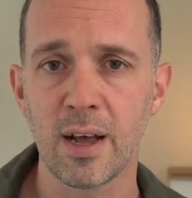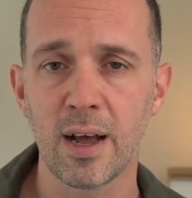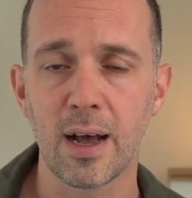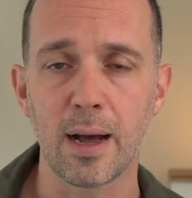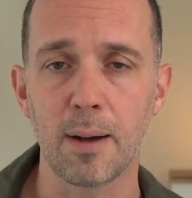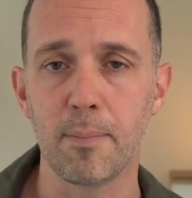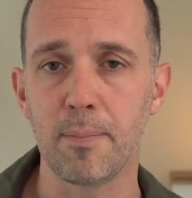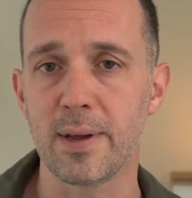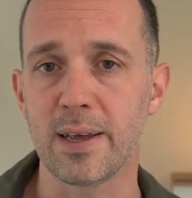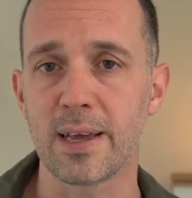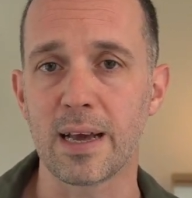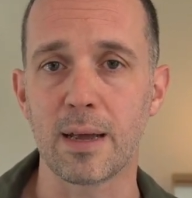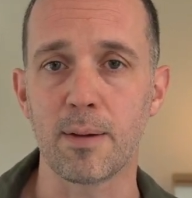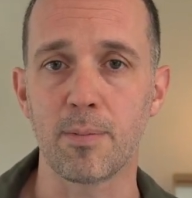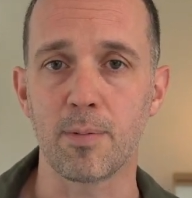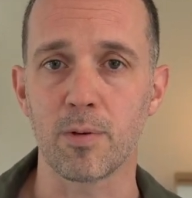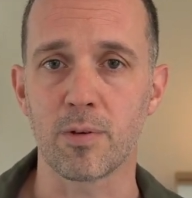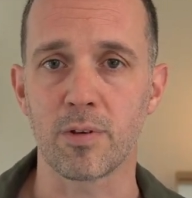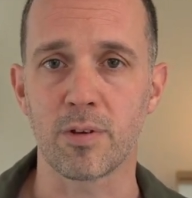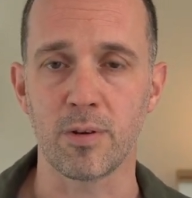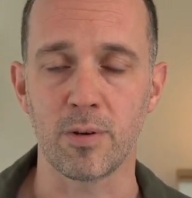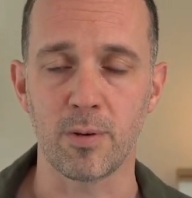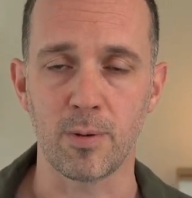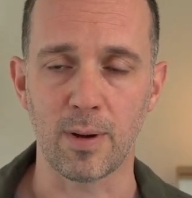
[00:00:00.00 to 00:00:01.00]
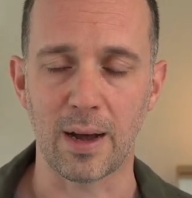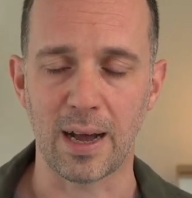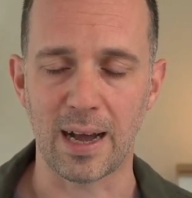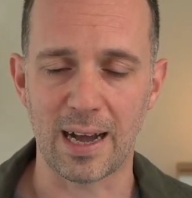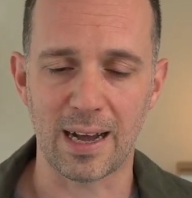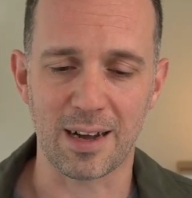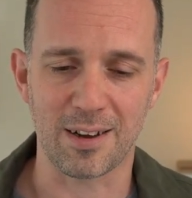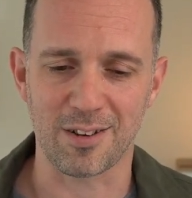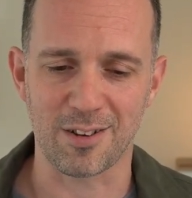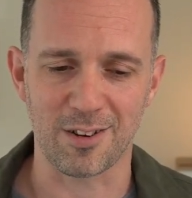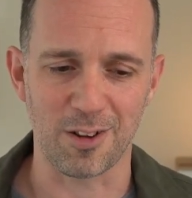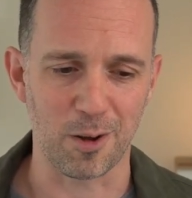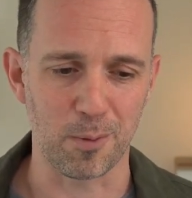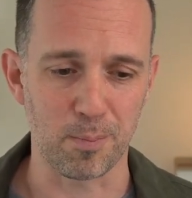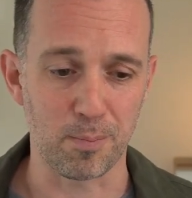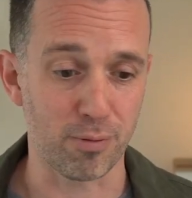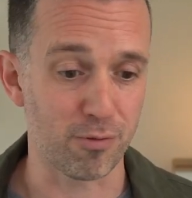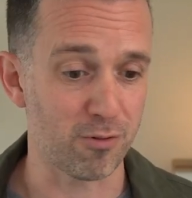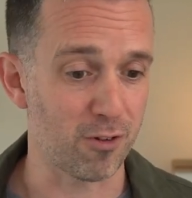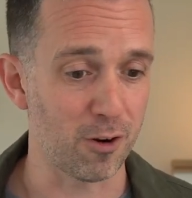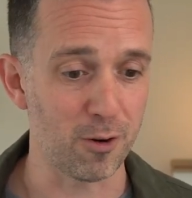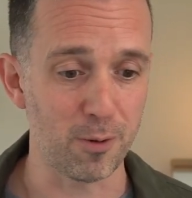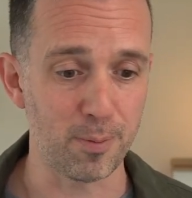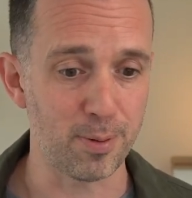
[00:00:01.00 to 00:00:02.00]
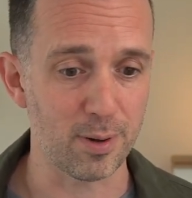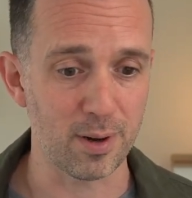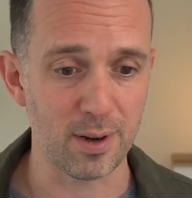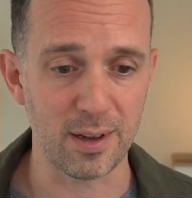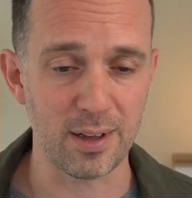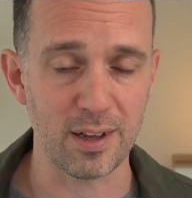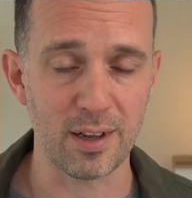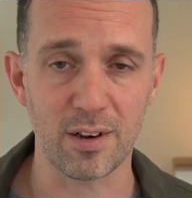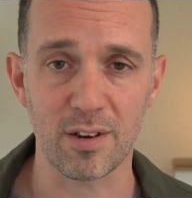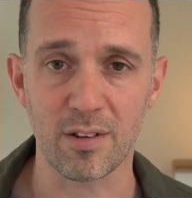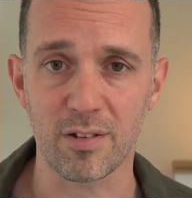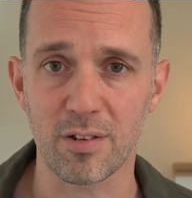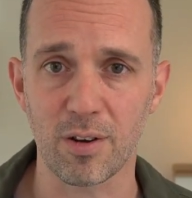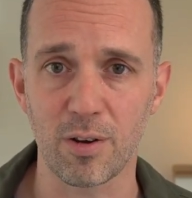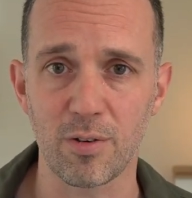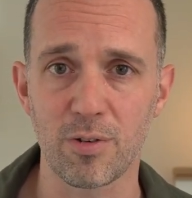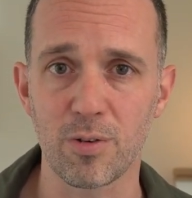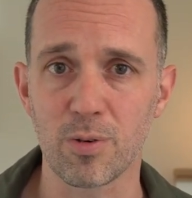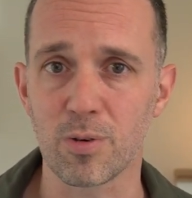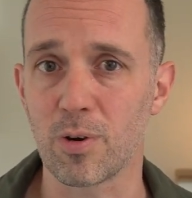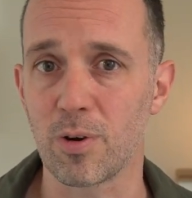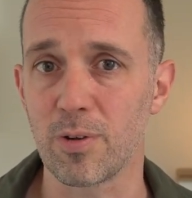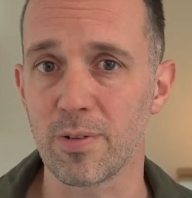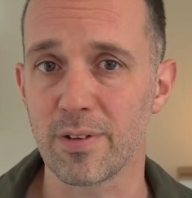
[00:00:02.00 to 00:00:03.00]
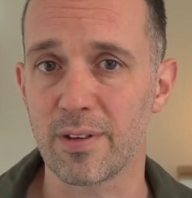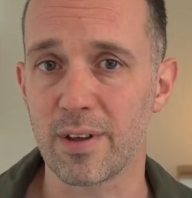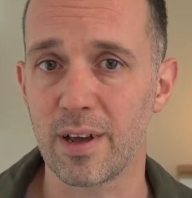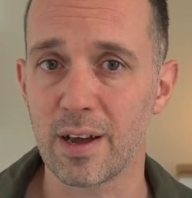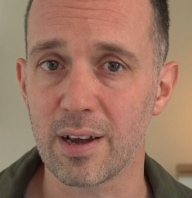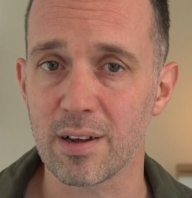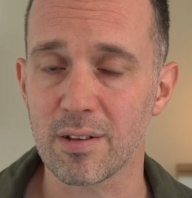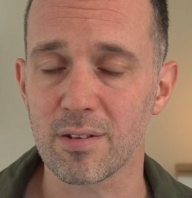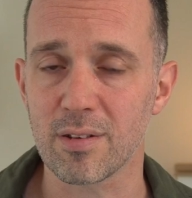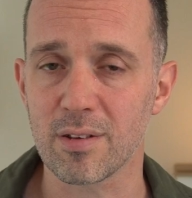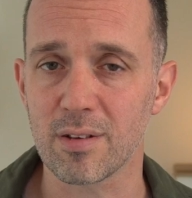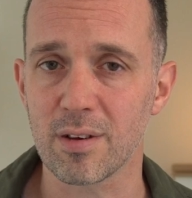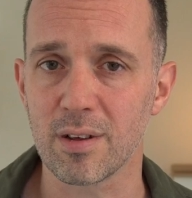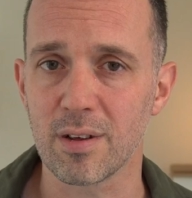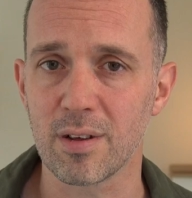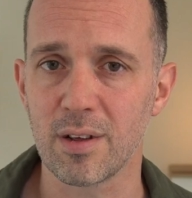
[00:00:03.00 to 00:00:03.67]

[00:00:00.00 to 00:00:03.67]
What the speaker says: and being able to act appropriately in a social context.